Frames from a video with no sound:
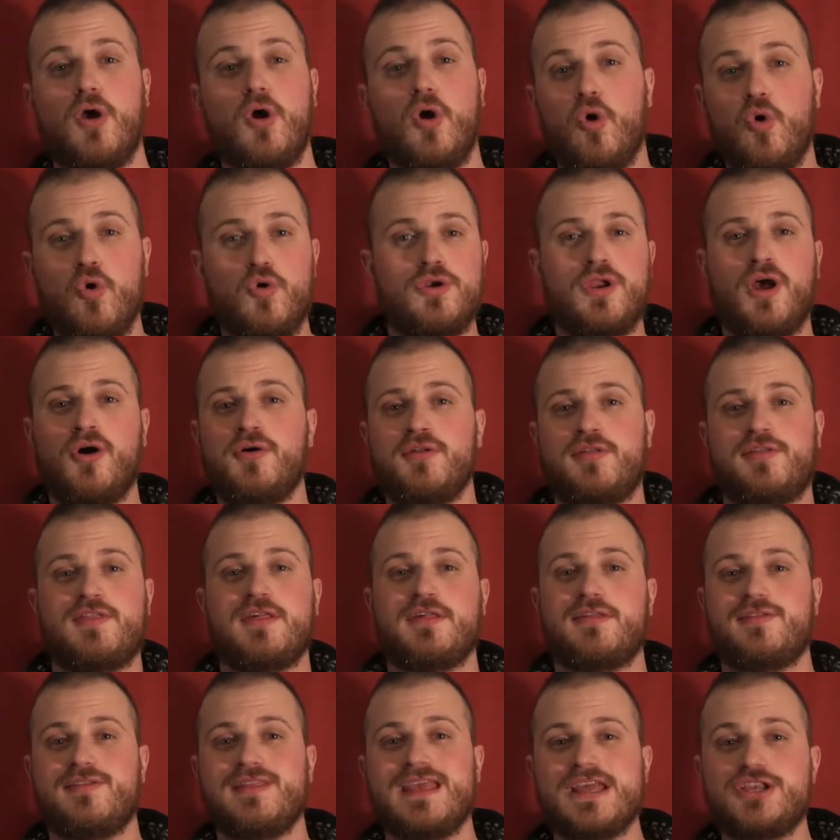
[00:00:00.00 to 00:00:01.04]
Who knows The
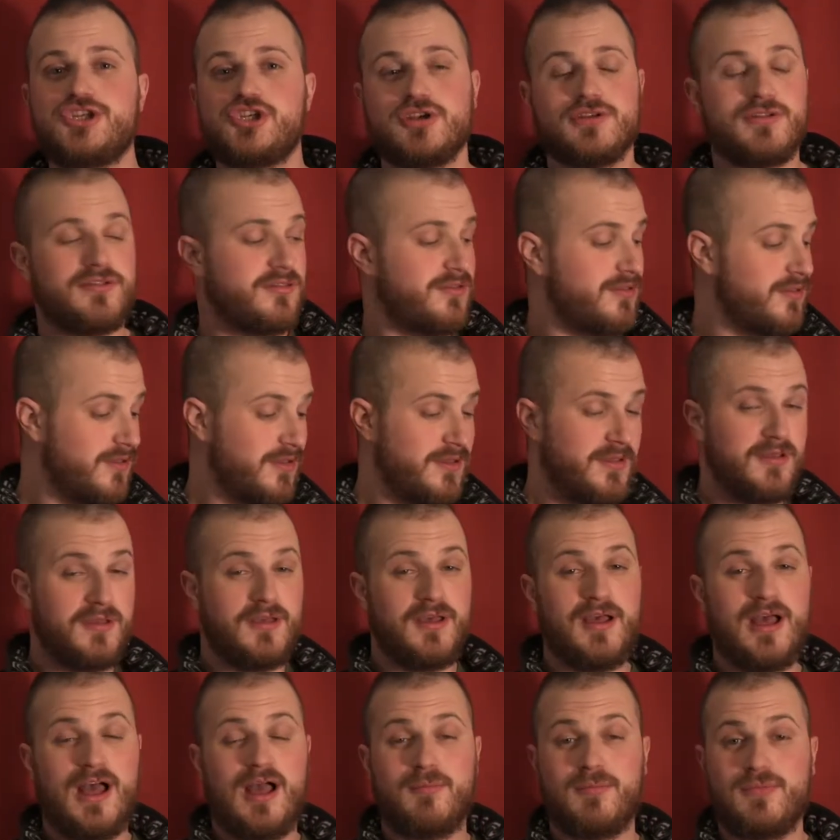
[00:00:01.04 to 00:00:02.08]
Sneetches?
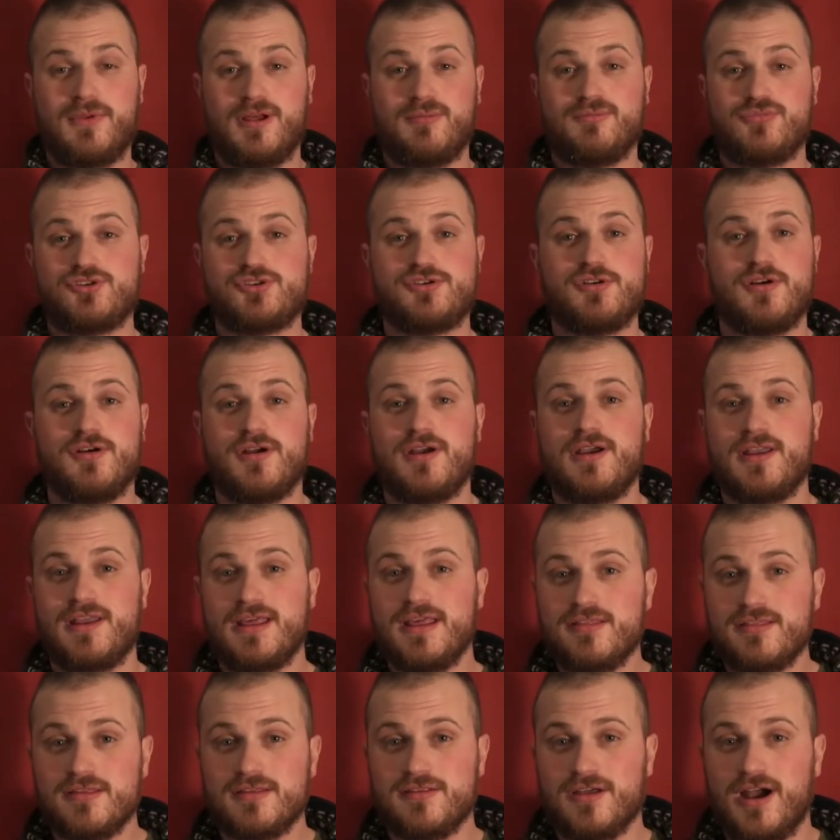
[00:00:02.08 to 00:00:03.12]
I mean, I'm sure it
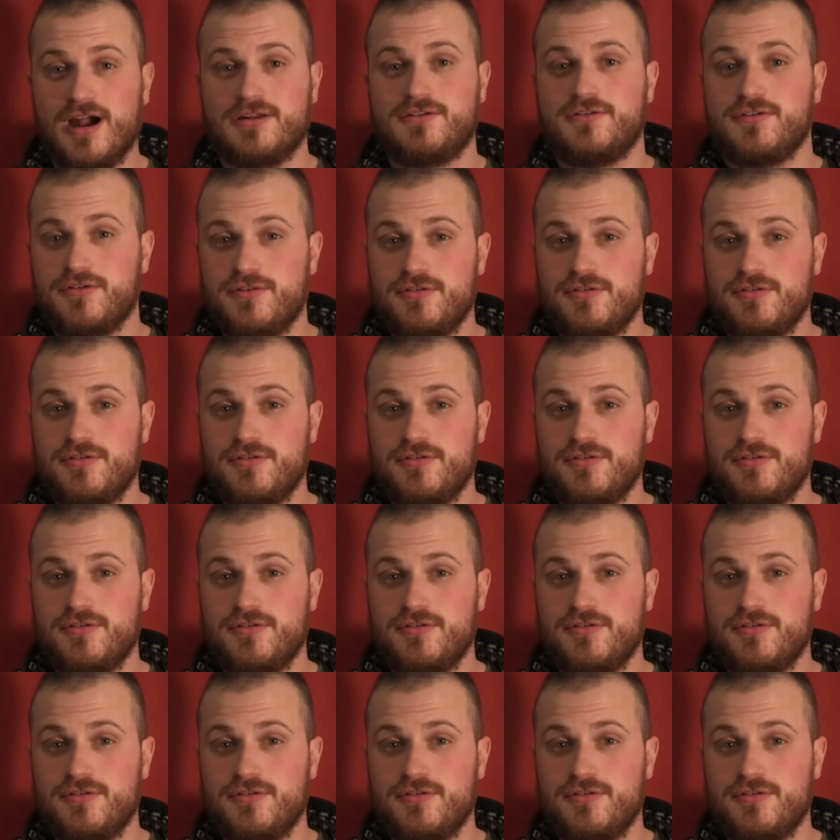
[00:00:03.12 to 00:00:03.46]
is a Dr.